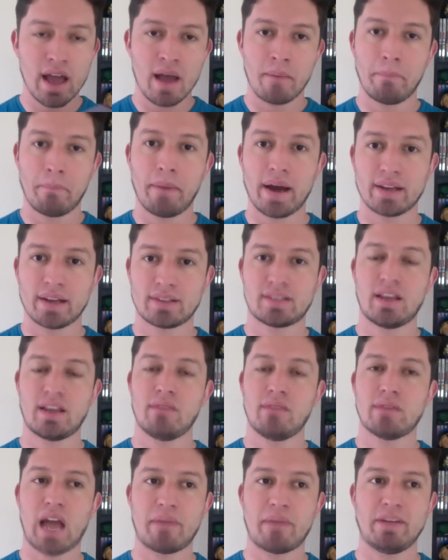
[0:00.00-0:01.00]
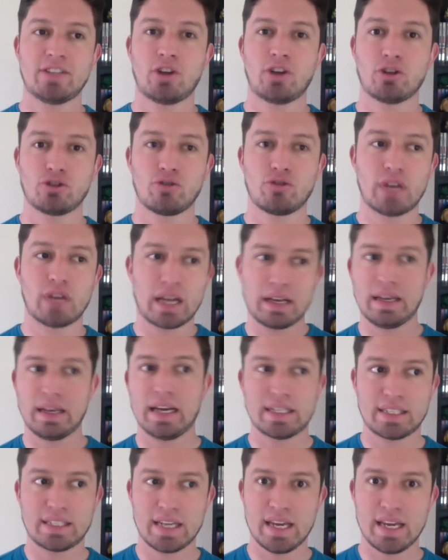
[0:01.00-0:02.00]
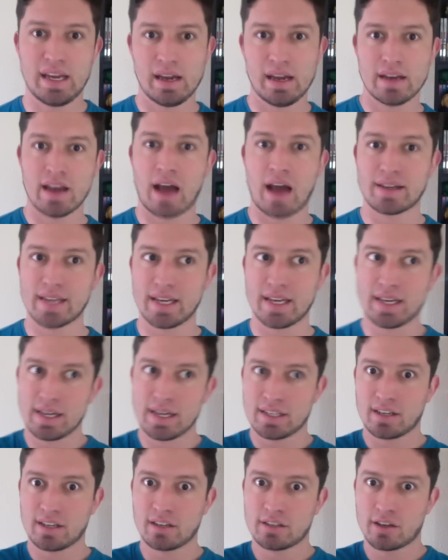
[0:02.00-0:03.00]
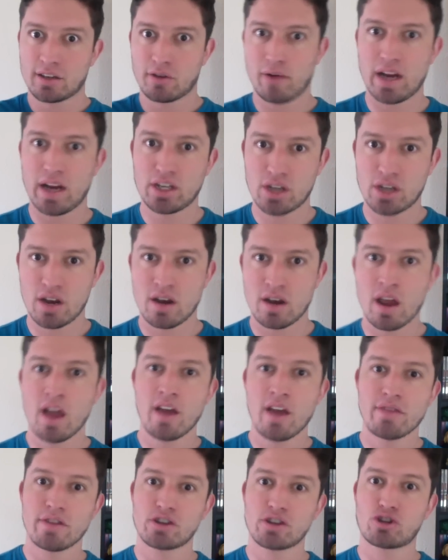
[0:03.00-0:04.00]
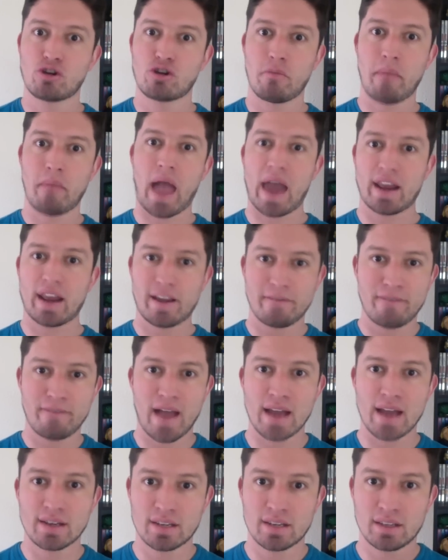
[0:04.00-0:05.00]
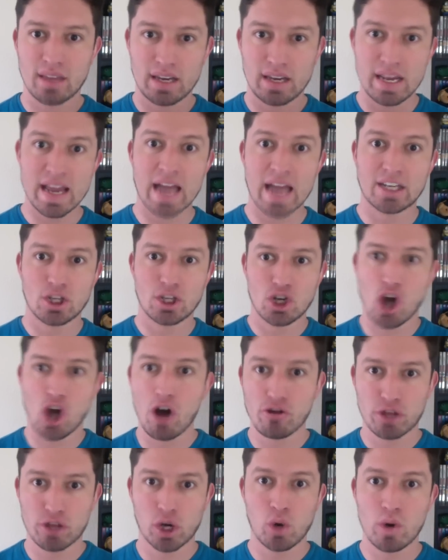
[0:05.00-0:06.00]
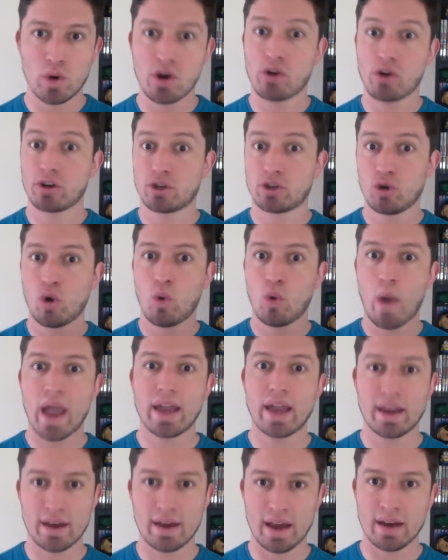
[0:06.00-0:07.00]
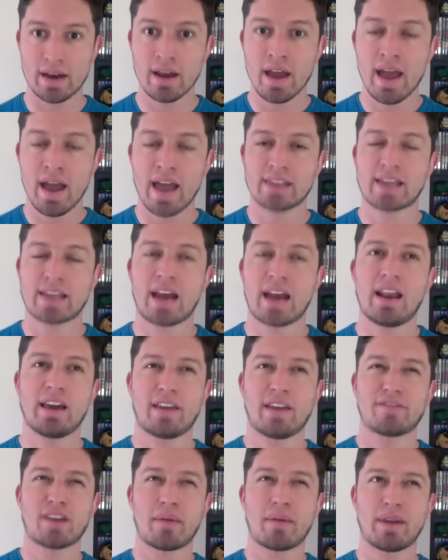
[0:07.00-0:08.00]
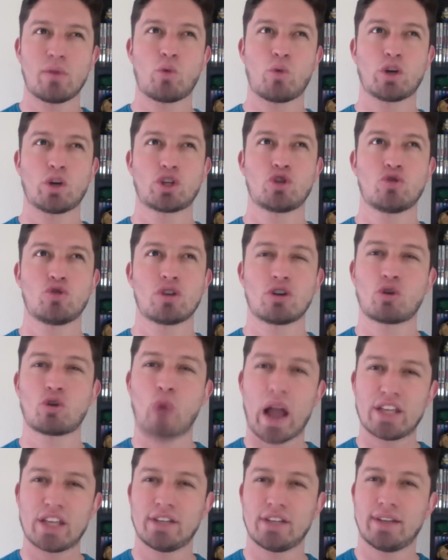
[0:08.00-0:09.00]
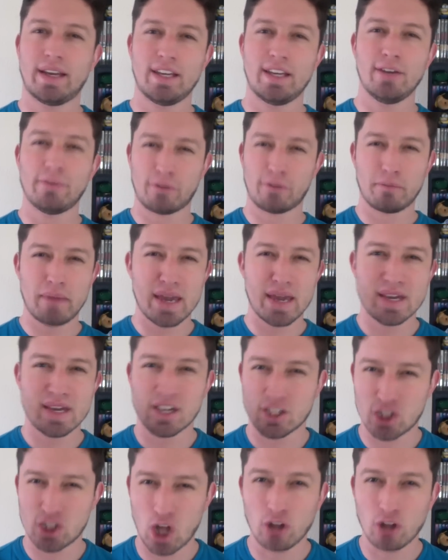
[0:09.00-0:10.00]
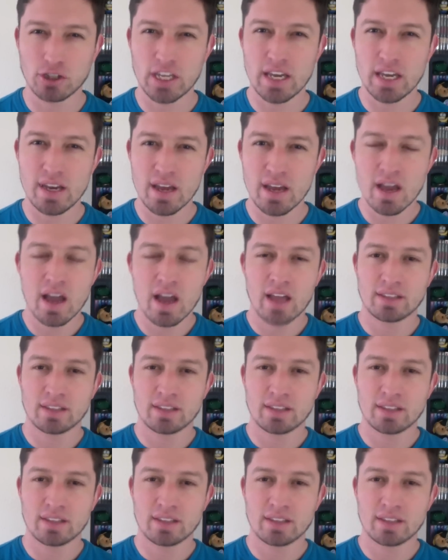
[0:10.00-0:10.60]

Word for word: But at the same time, he's also neglecting, not taking into consideration, the traumatic event that he had to go through in order to awaken it. It's kind of like if somebody were to congratulate you for being assaulted.